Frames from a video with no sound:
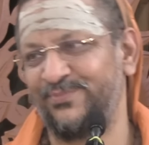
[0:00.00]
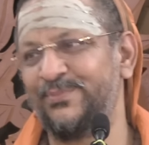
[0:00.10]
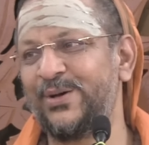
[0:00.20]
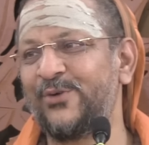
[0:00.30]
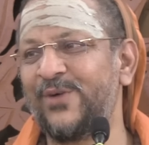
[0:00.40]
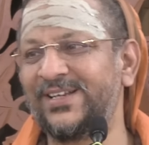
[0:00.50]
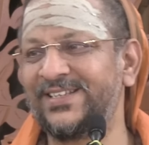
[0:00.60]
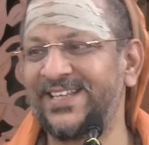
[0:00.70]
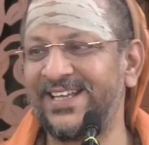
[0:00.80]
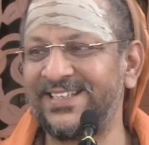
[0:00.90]
Bhagavan
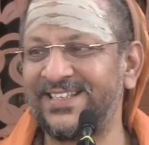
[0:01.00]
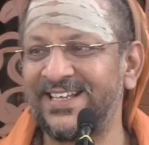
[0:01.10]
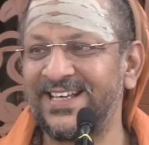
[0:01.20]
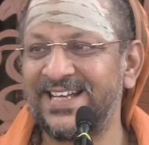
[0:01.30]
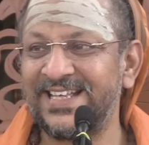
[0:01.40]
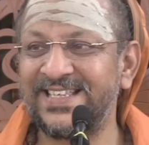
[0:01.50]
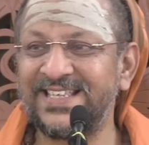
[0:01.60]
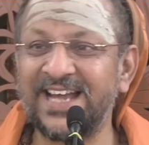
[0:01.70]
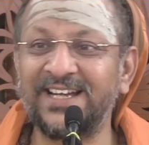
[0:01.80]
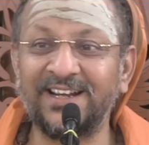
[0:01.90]
says,
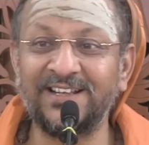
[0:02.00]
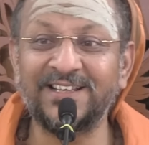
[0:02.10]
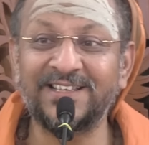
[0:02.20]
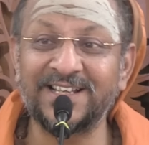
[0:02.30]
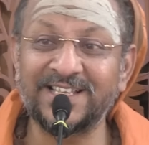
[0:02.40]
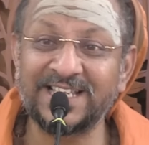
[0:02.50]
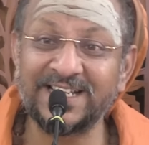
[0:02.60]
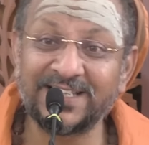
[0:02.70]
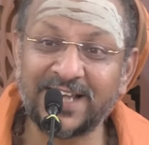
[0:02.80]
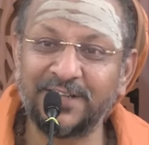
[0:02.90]
settle the things
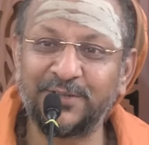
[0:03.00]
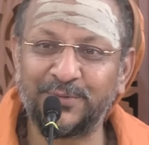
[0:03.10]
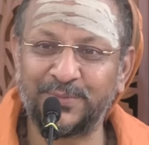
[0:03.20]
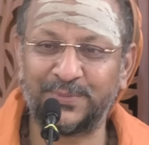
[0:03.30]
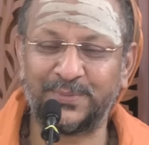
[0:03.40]
inside you.